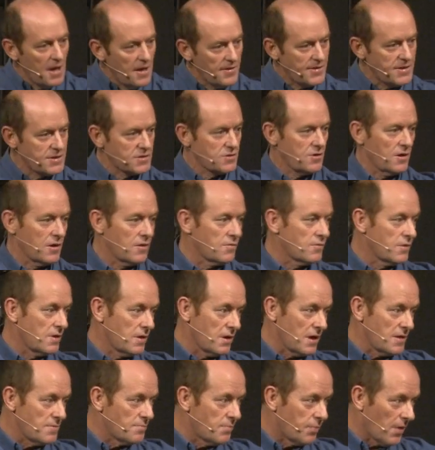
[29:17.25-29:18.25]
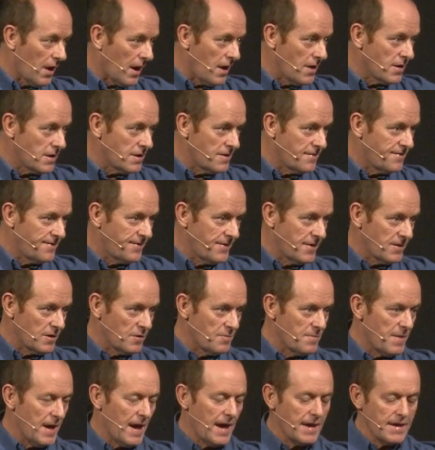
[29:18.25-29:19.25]
that's got a really blokey feel
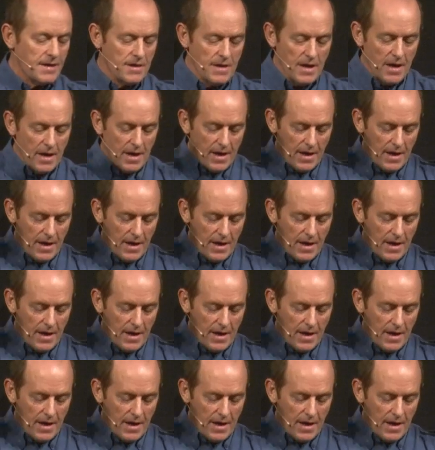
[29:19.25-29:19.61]
about it.